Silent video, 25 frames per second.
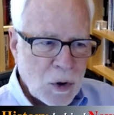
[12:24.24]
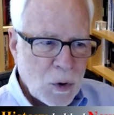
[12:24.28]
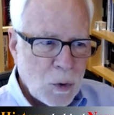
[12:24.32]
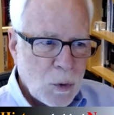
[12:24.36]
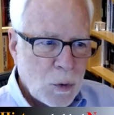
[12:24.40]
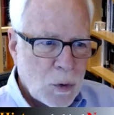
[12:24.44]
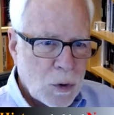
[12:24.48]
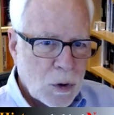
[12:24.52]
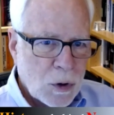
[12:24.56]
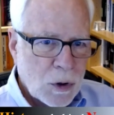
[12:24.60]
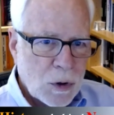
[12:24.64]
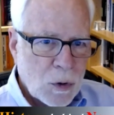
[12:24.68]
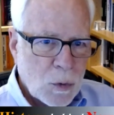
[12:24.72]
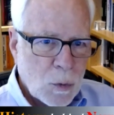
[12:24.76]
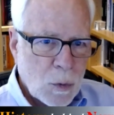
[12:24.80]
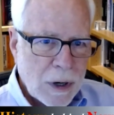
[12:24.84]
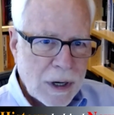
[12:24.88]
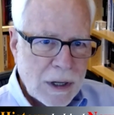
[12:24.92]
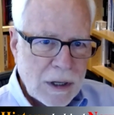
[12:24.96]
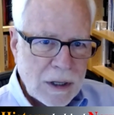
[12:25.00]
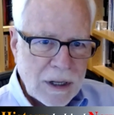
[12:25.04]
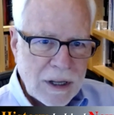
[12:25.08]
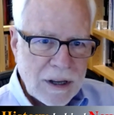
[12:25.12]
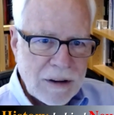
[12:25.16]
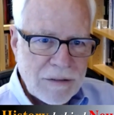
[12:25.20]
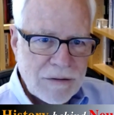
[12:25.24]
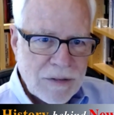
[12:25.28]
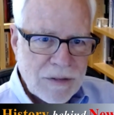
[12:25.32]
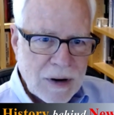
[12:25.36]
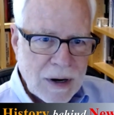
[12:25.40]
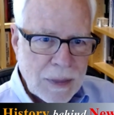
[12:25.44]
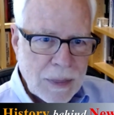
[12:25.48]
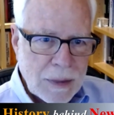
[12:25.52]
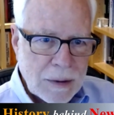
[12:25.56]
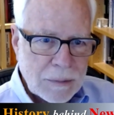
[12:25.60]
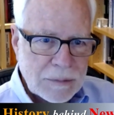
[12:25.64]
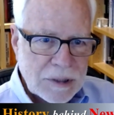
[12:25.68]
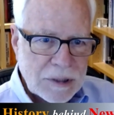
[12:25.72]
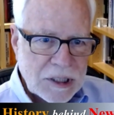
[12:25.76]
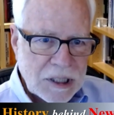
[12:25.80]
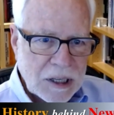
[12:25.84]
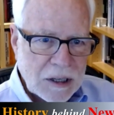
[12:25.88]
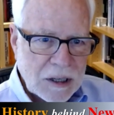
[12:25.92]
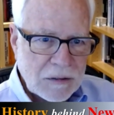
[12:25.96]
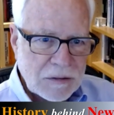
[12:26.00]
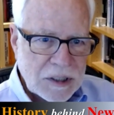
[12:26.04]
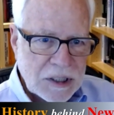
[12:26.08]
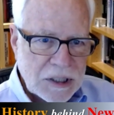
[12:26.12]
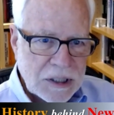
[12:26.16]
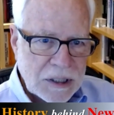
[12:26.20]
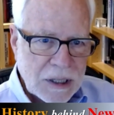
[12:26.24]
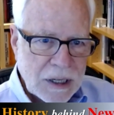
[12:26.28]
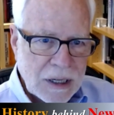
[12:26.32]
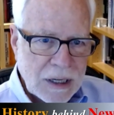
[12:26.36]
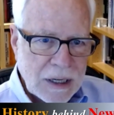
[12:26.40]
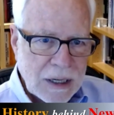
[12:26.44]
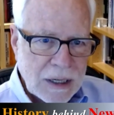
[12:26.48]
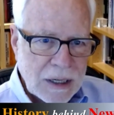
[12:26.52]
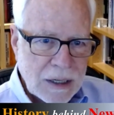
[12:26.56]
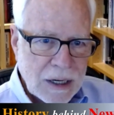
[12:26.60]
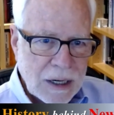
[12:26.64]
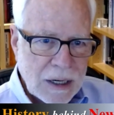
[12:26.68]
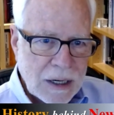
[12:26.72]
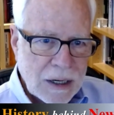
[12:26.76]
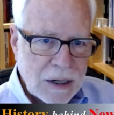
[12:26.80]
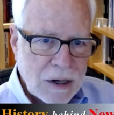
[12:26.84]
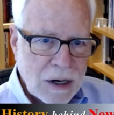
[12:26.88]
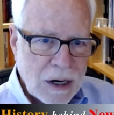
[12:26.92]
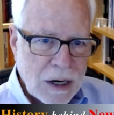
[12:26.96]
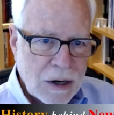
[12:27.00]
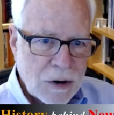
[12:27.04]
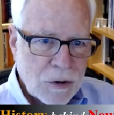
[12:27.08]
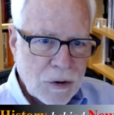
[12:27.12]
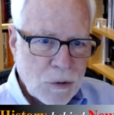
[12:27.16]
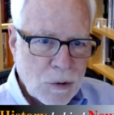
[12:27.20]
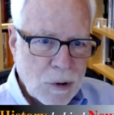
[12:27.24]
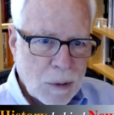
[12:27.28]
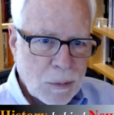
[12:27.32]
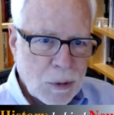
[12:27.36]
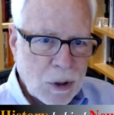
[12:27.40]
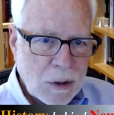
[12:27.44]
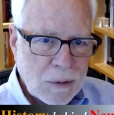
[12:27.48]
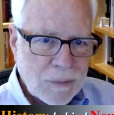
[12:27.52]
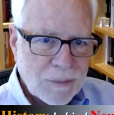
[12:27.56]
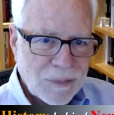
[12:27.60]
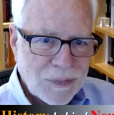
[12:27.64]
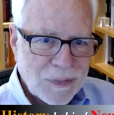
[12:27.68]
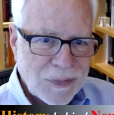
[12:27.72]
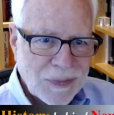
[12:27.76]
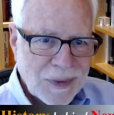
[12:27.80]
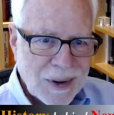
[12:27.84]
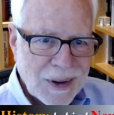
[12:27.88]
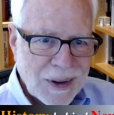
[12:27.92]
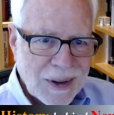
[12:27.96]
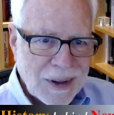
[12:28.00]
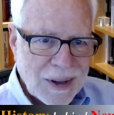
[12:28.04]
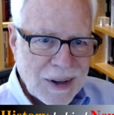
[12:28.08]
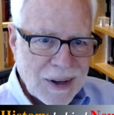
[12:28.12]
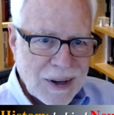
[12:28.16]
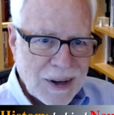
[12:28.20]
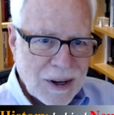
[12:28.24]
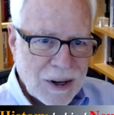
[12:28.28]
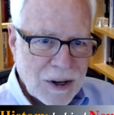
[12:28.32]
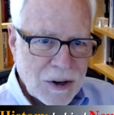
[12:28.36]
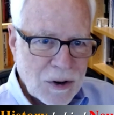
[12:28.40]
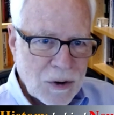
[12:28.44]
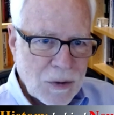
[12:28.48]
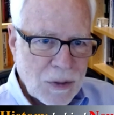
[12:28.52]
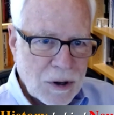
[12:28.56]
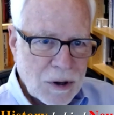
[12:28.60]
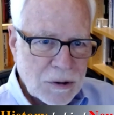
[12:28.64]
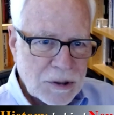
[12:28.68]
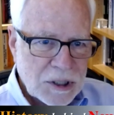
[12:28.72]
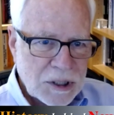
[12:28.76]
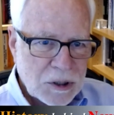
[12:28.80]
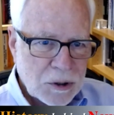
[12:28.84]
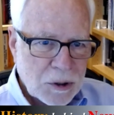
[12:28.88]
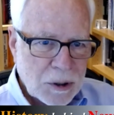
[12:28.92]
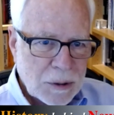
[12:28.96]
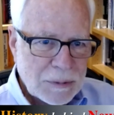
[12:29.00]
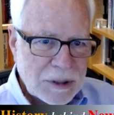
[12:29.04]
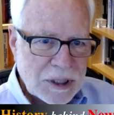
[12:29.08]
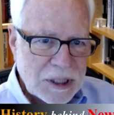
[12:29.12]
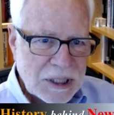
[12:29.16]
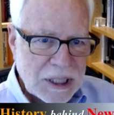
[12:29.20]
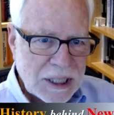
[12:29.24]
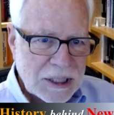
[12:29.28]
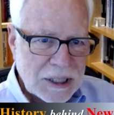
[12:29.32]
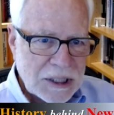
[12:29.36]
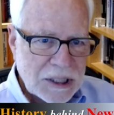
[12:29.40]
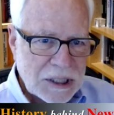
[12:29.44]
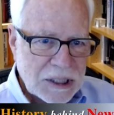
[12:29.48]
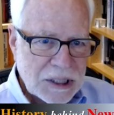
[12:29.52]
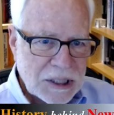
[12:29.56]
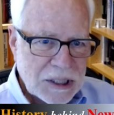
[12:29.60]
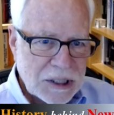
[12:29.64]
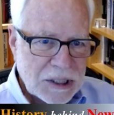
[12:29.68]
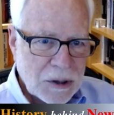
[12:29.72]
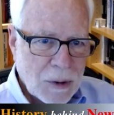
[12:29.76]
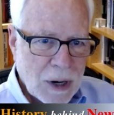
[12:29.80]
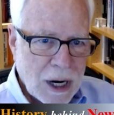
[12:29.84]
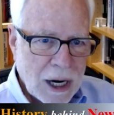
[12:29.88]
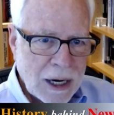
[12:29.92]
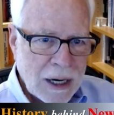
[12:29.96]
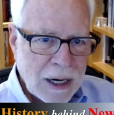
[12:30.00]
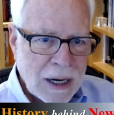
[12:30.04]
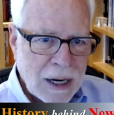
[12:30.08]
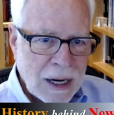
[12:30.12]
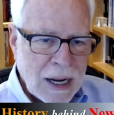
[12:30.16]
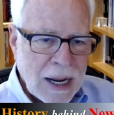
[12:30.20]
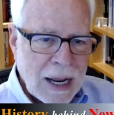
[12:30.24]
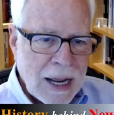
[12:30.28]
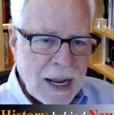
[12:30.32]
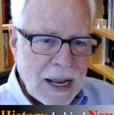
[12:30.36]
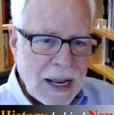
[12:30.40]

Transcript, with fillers: who could quickly find themselves in in in, in trouble under those circumstances. So I oh